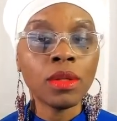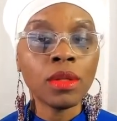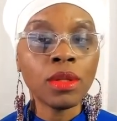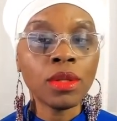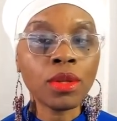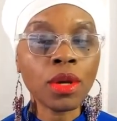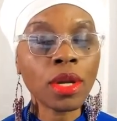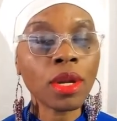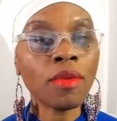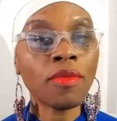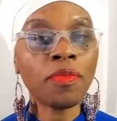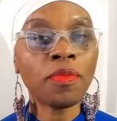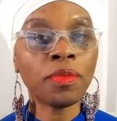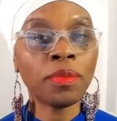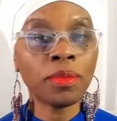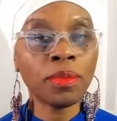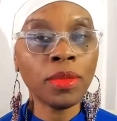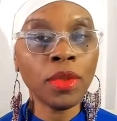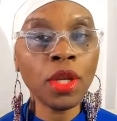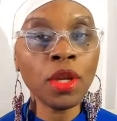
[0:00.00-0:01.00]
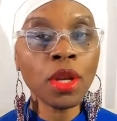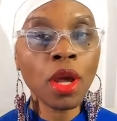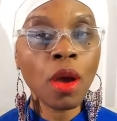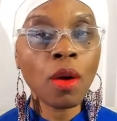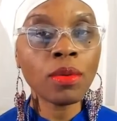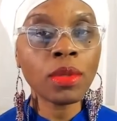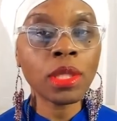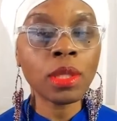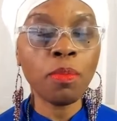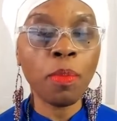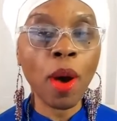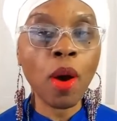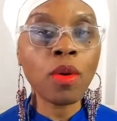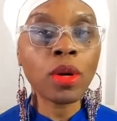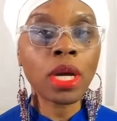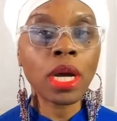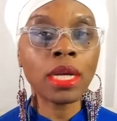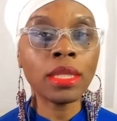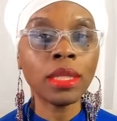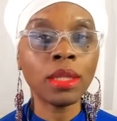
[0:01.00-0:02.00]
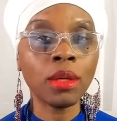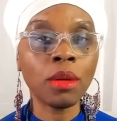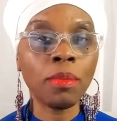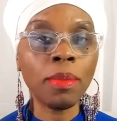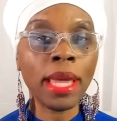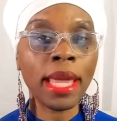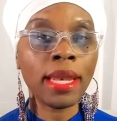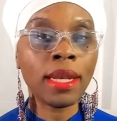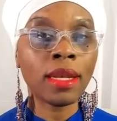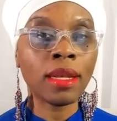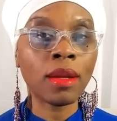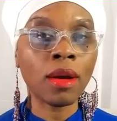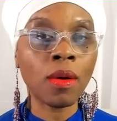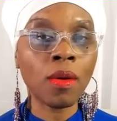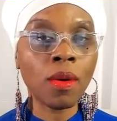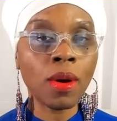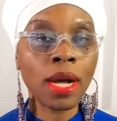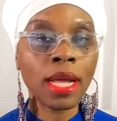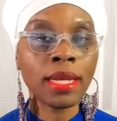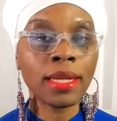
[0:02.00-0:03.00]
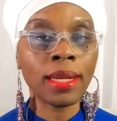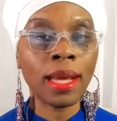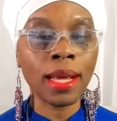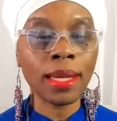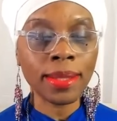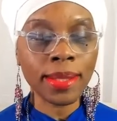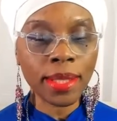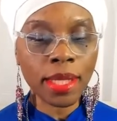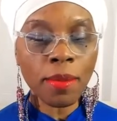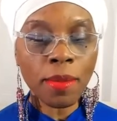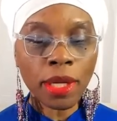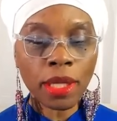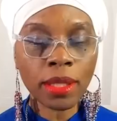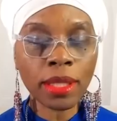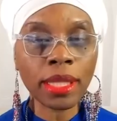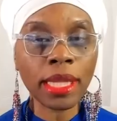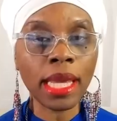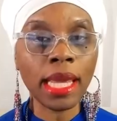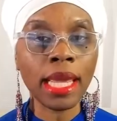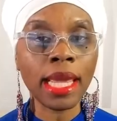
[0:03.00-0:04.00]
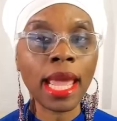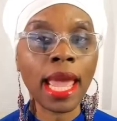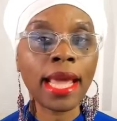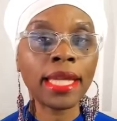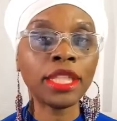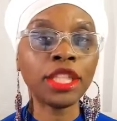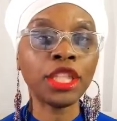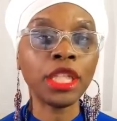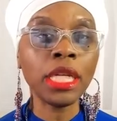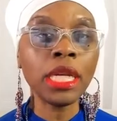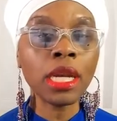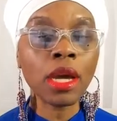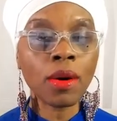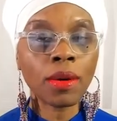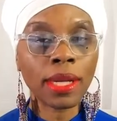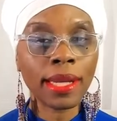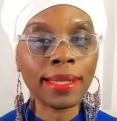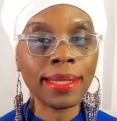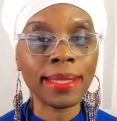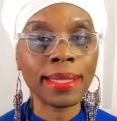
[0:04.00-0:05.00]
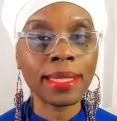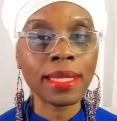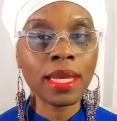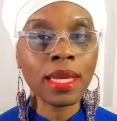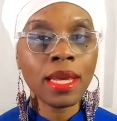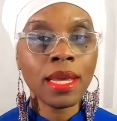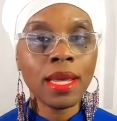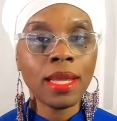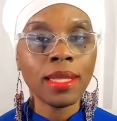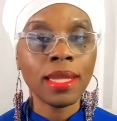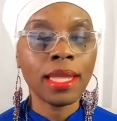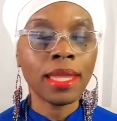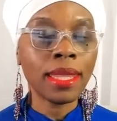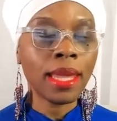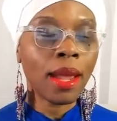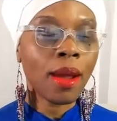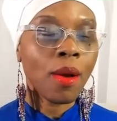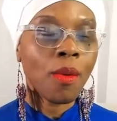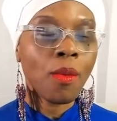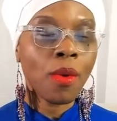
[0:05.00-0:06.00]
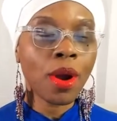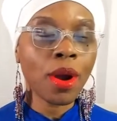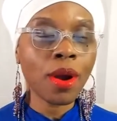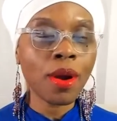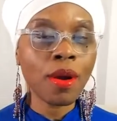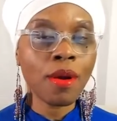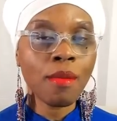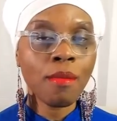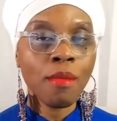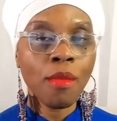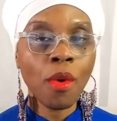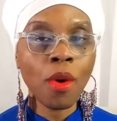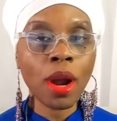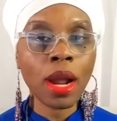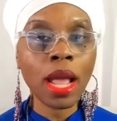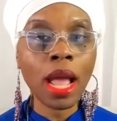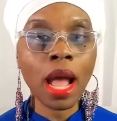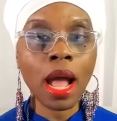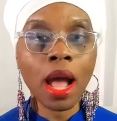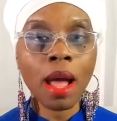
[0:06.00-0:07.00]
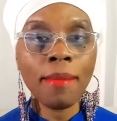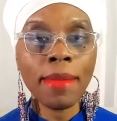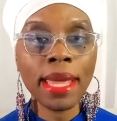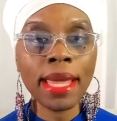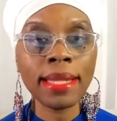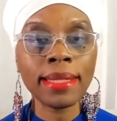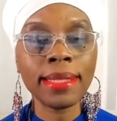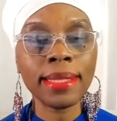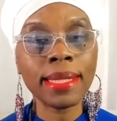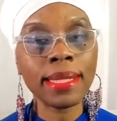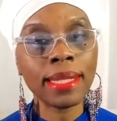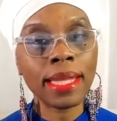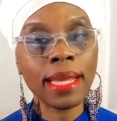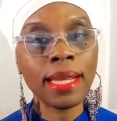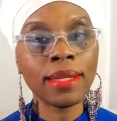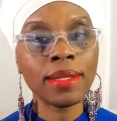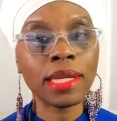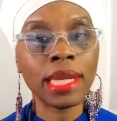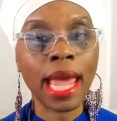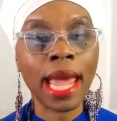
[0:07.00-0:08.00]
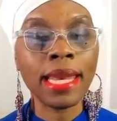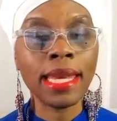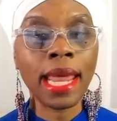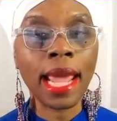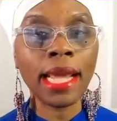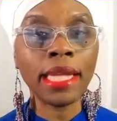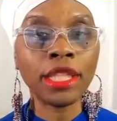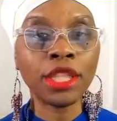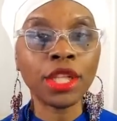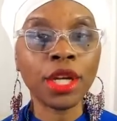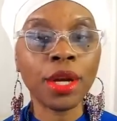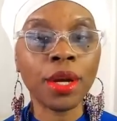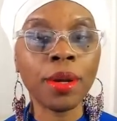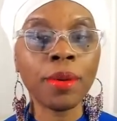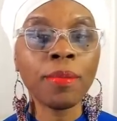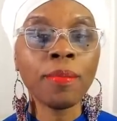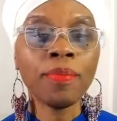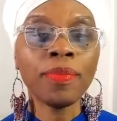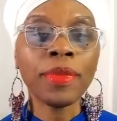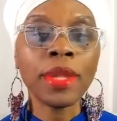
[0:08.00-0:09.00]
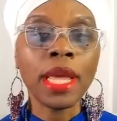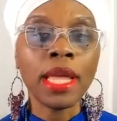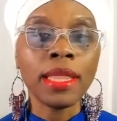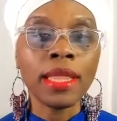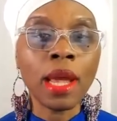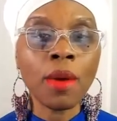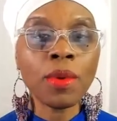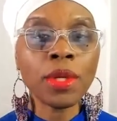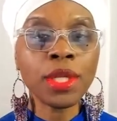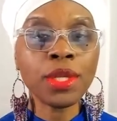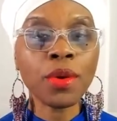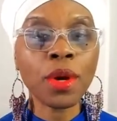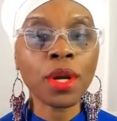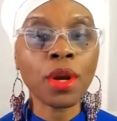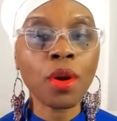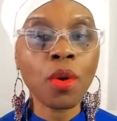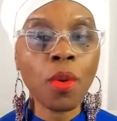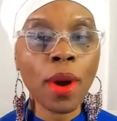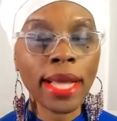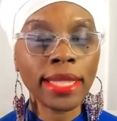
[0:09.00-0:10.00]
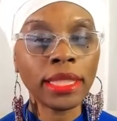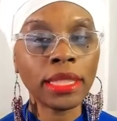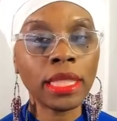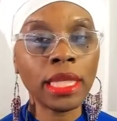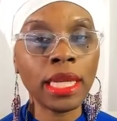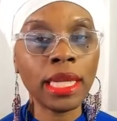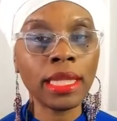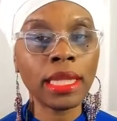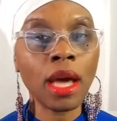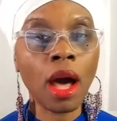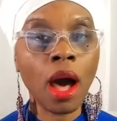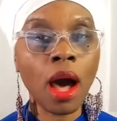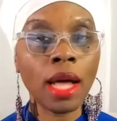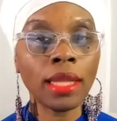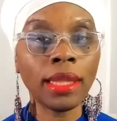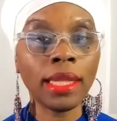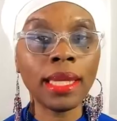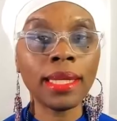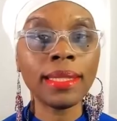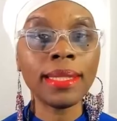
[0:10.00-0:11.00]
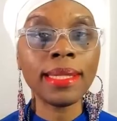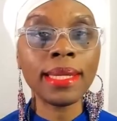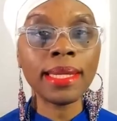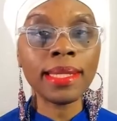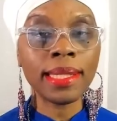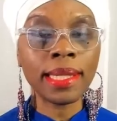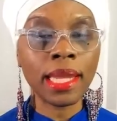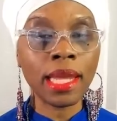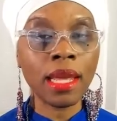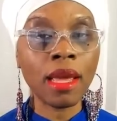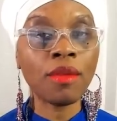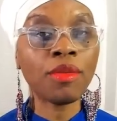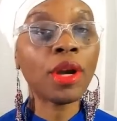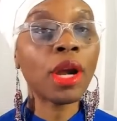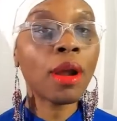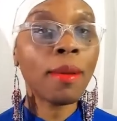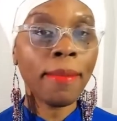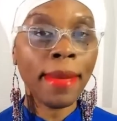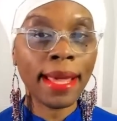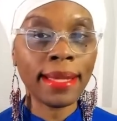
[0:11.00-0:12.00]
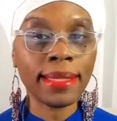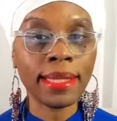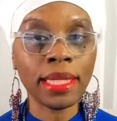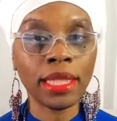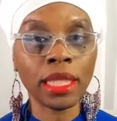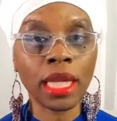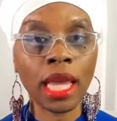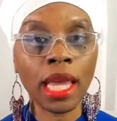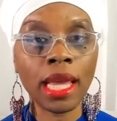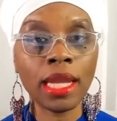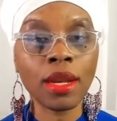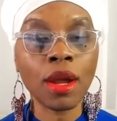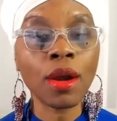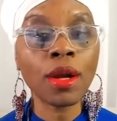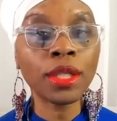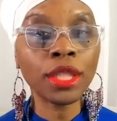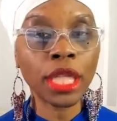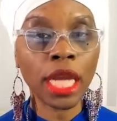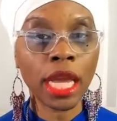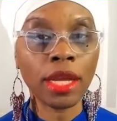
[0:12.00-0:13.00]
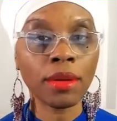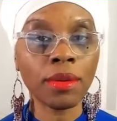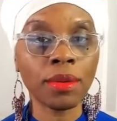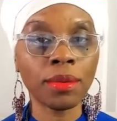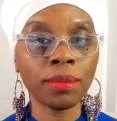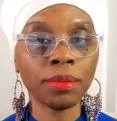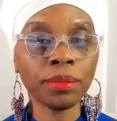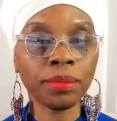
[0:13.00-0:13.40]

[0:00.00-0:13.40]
sort of, you know, spoke a little bit on a similar thing as she noticed that there were more comments and things of that nature that was sort of questioning the authenticity of her message and her channel.